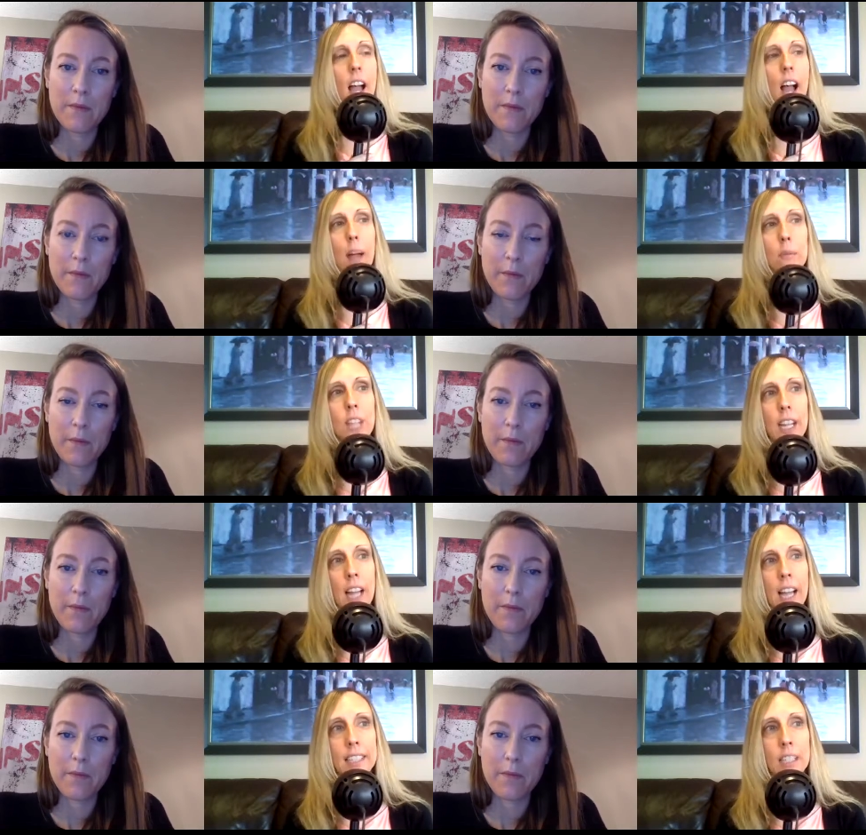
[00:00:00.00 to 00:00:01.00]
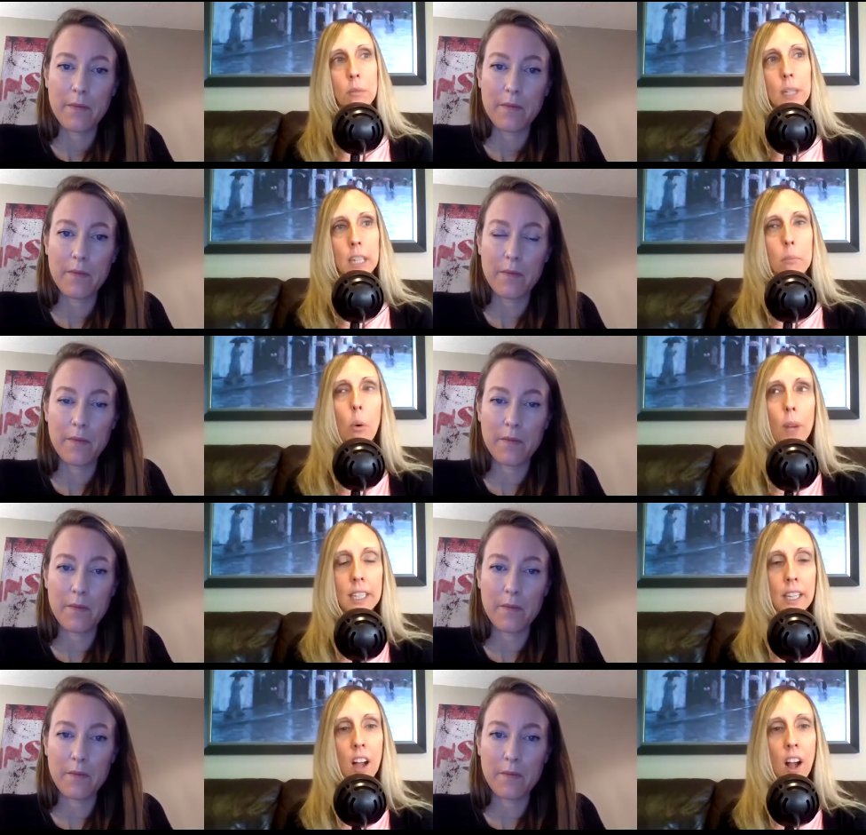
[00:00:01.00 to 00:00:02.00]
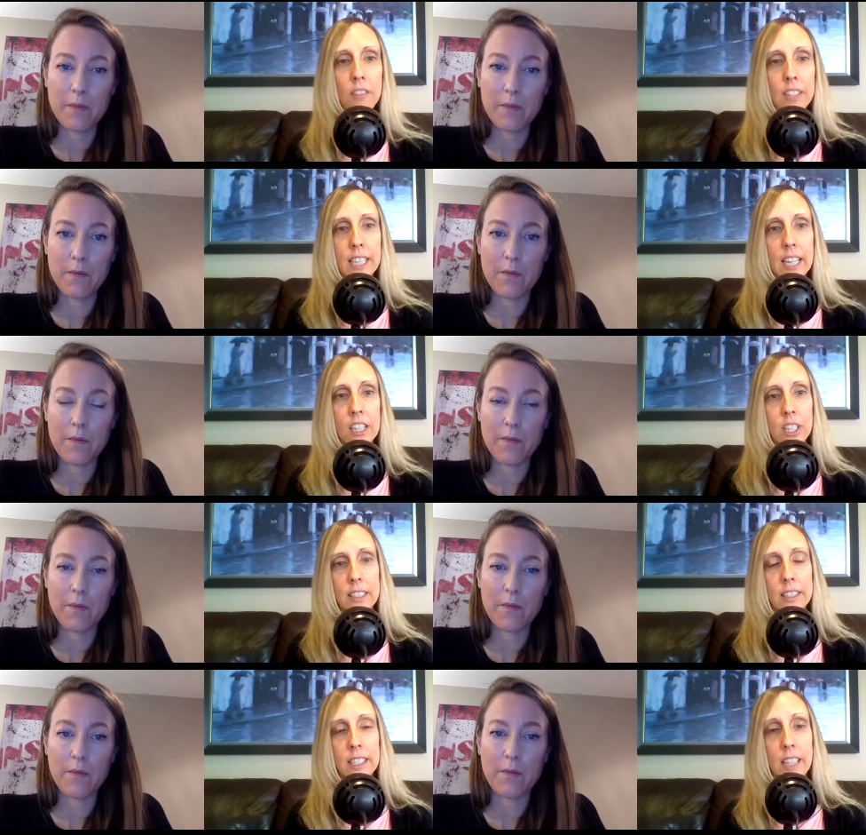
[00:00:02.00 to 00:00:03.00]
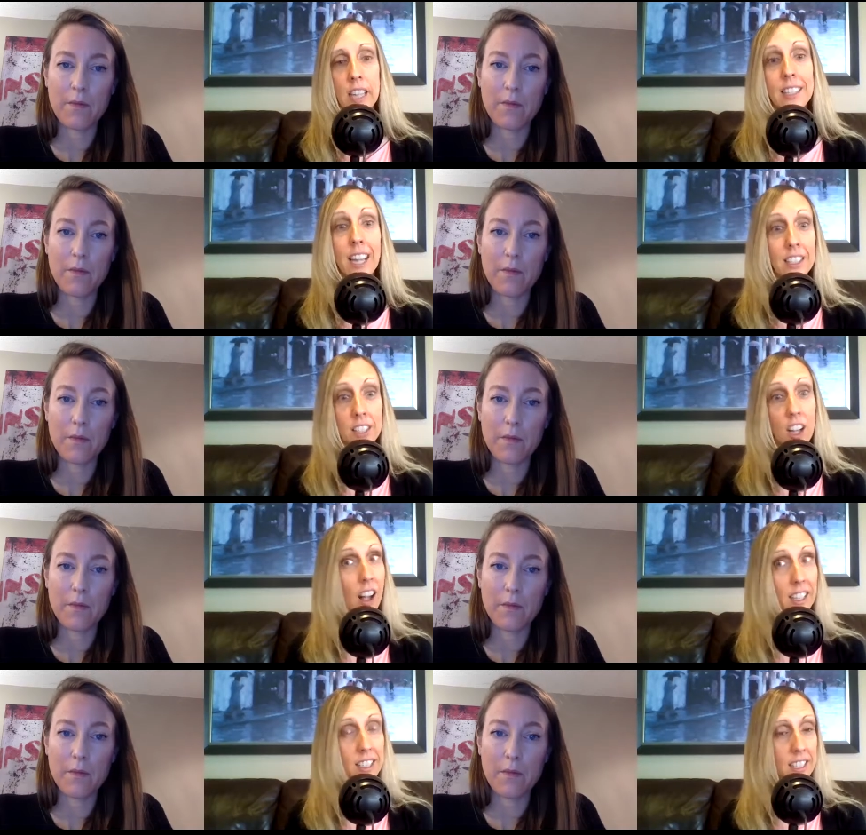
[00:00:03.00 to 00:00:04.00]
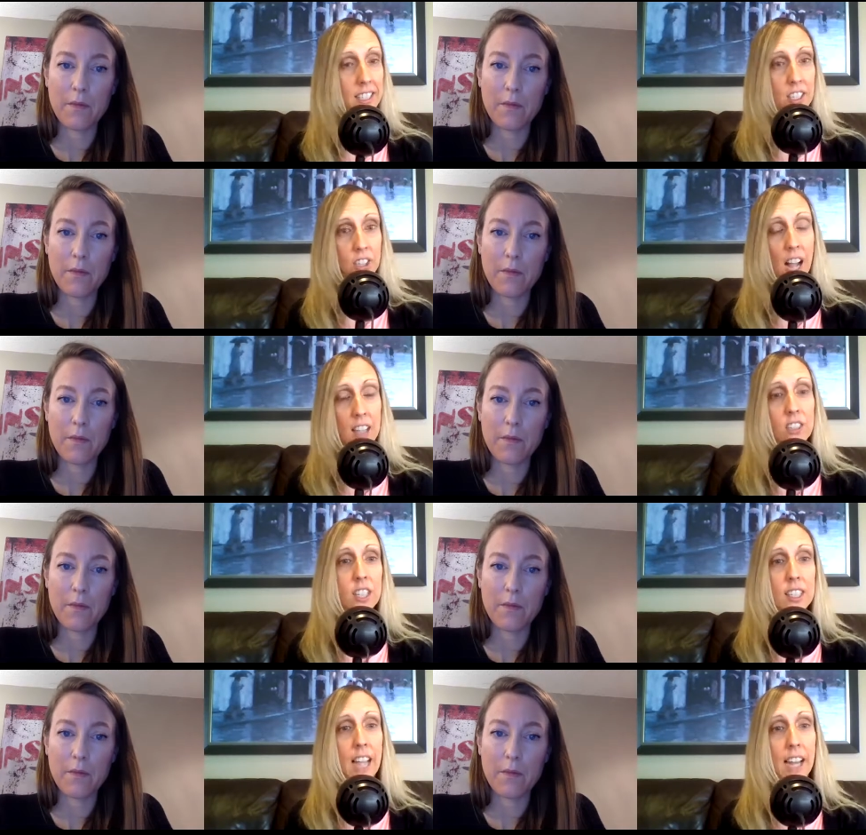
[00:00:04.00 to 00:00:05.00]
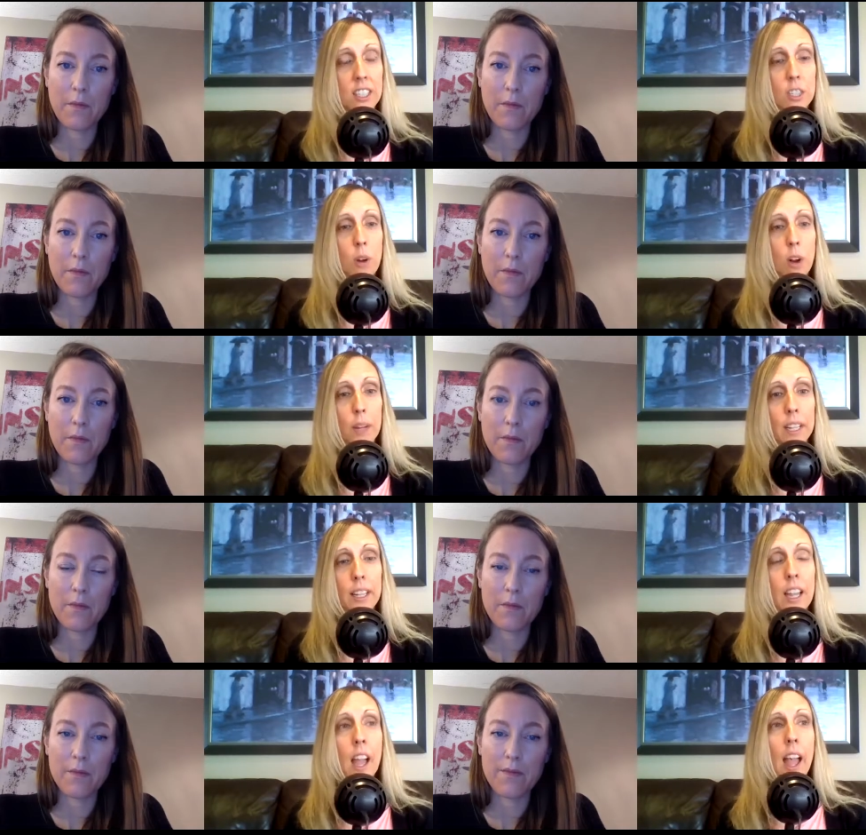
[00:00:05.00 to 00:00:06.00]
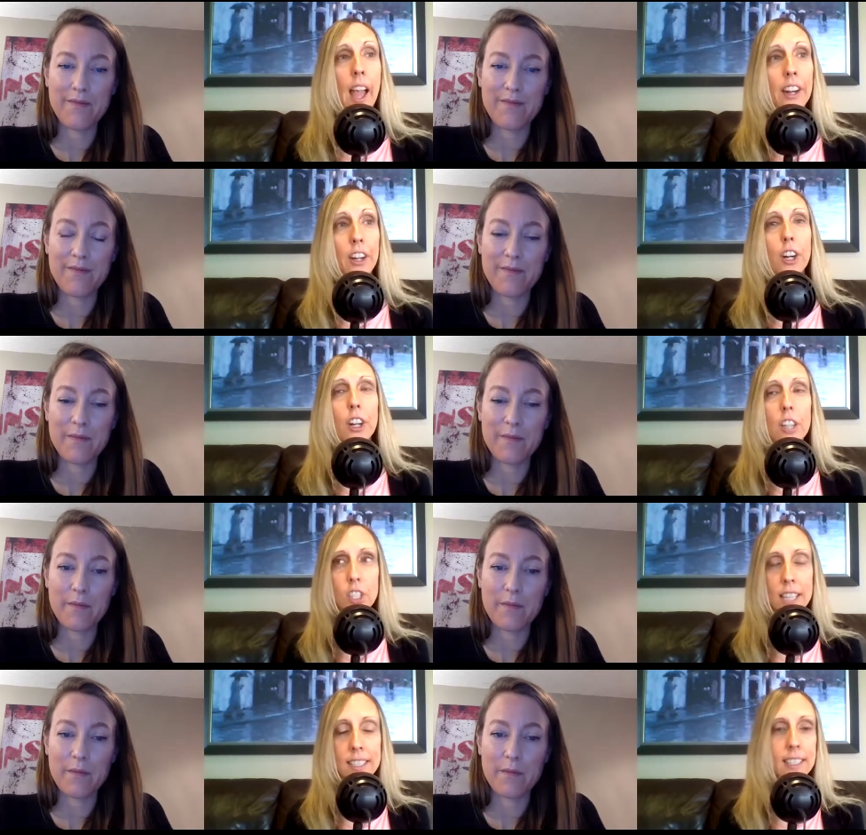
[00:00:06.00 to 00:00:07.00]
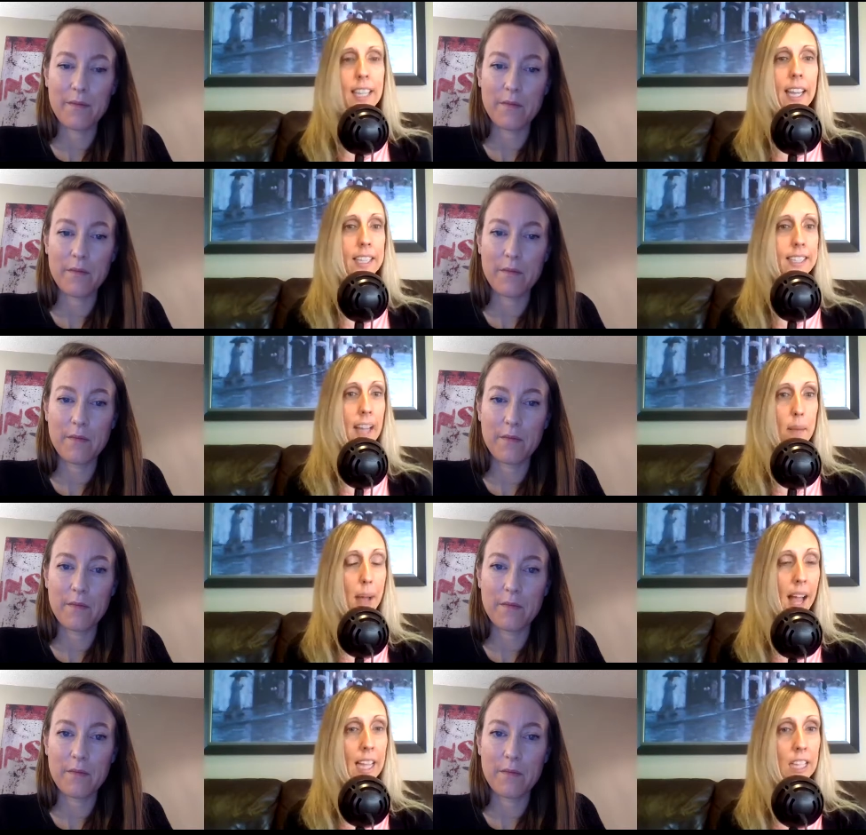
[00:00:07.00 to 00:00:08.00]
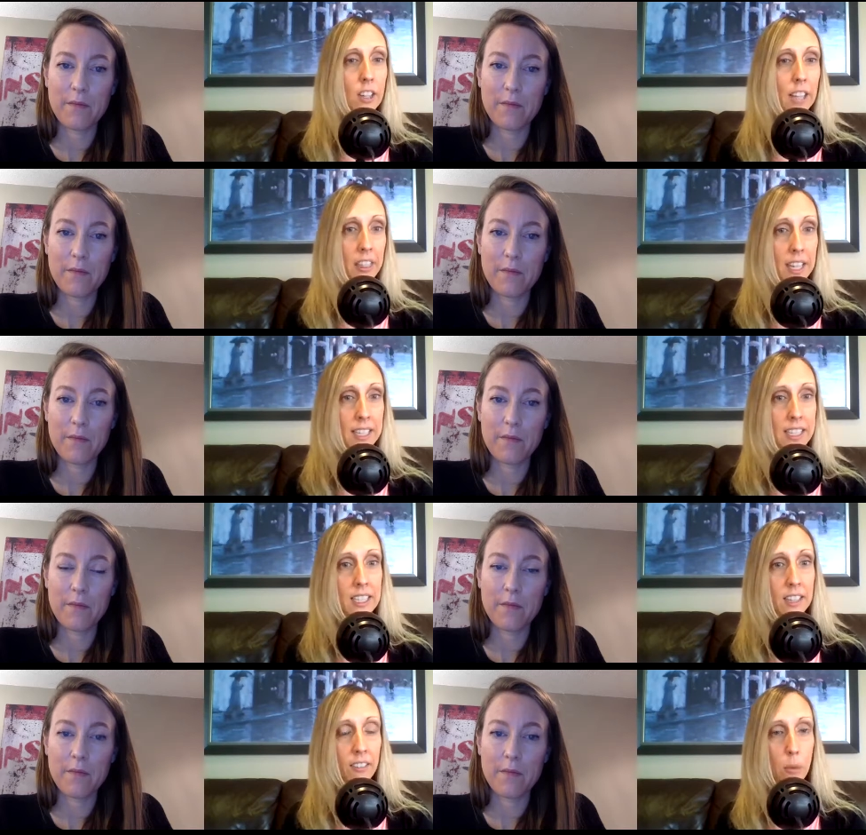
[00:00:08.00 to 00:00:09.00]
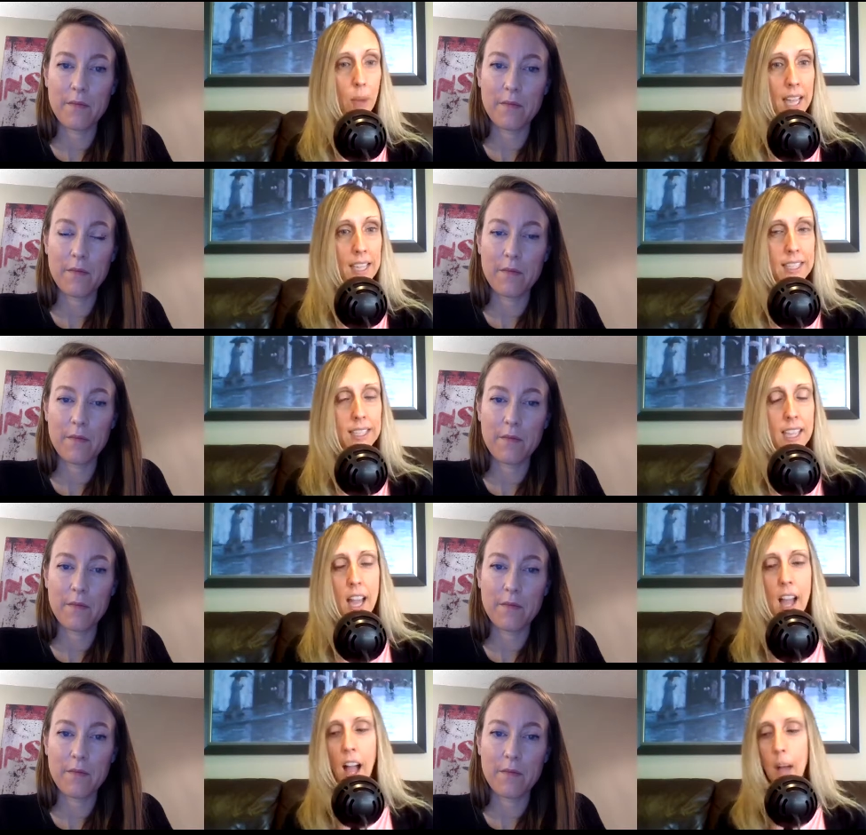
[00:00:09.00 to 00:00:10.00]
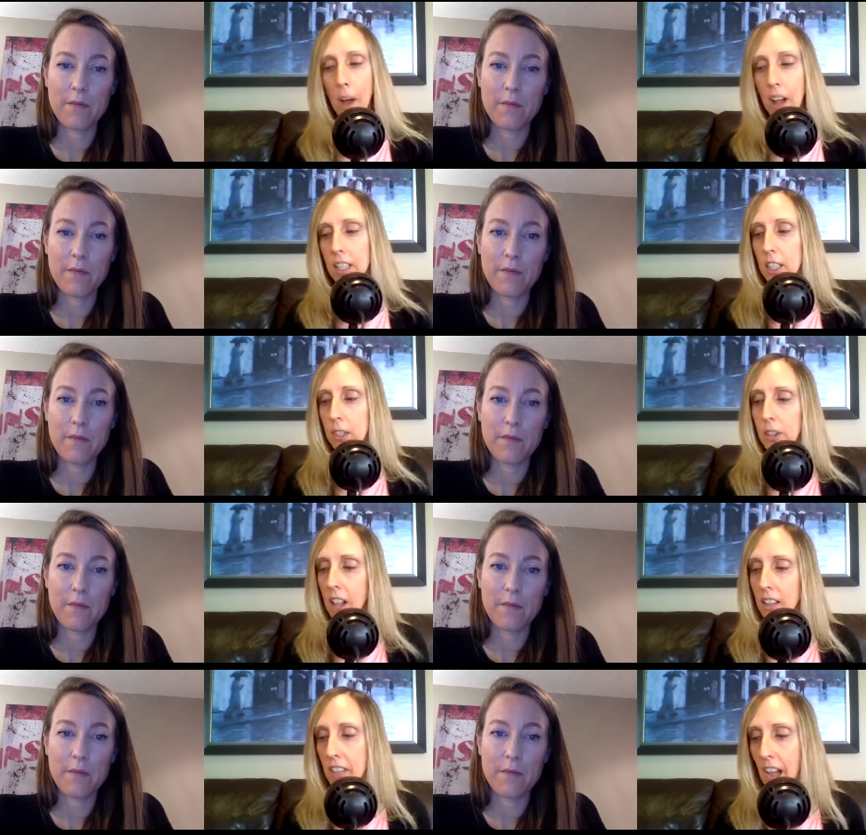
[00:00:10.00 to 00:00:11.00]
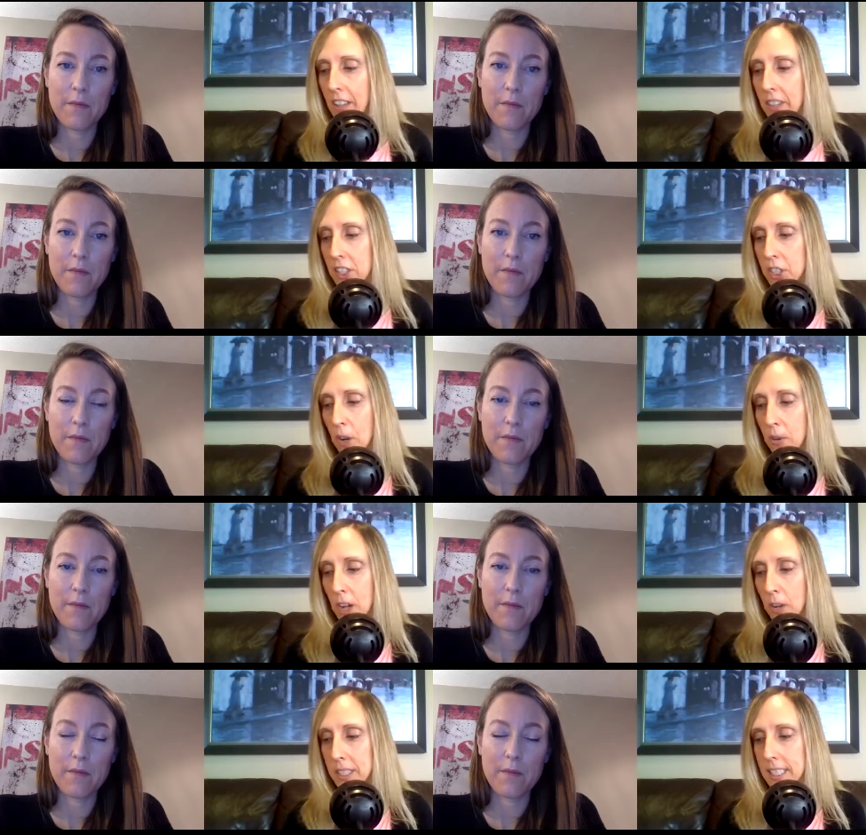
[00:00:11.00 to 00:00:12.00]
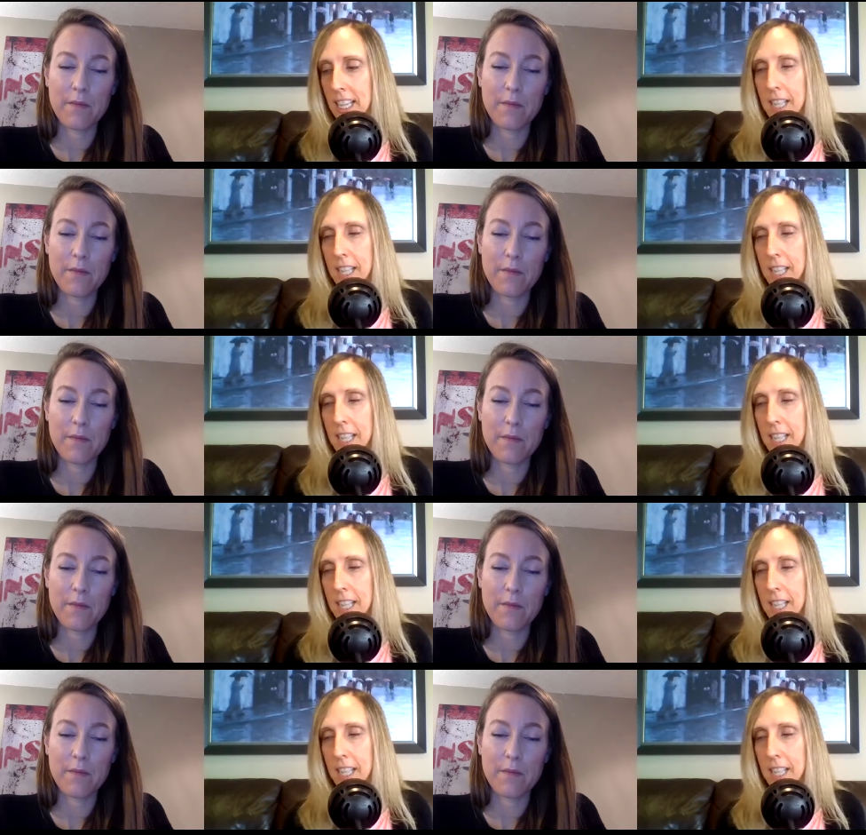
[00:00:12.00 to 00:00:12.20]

Speaker 1: um, Jane has some really poignant conversations and, and does constantly challenge the status quo and and encourage us to take a step back and look at things in different ways. Um, I'll include all of that in the show notes.